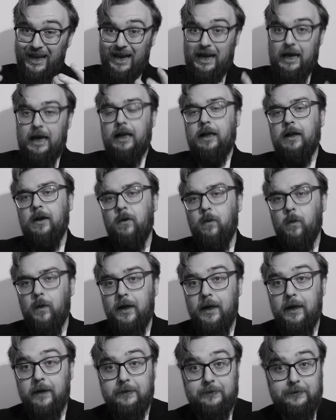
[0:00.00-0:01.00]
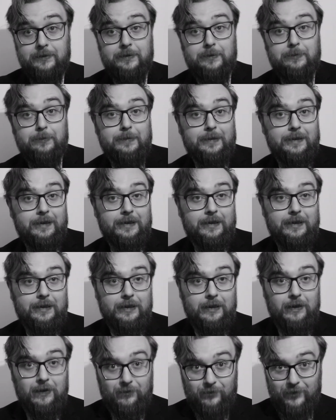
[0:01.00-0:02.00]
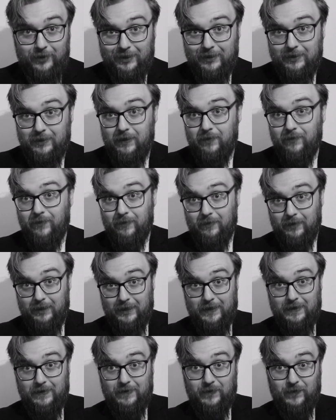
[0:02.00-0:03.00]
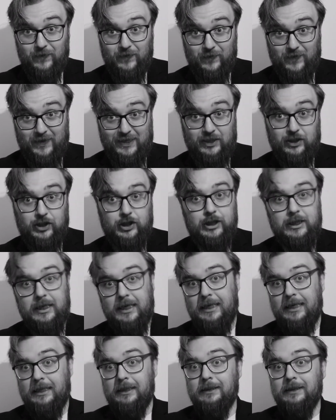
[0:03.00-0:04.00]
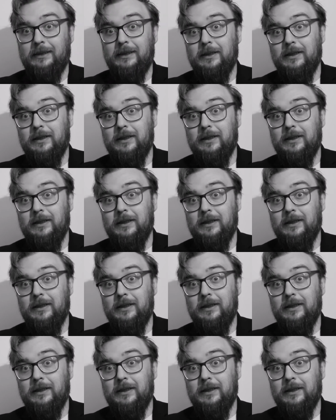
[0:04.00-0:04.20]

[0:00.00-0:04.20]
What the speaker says: and we're also working on the idea for a feature,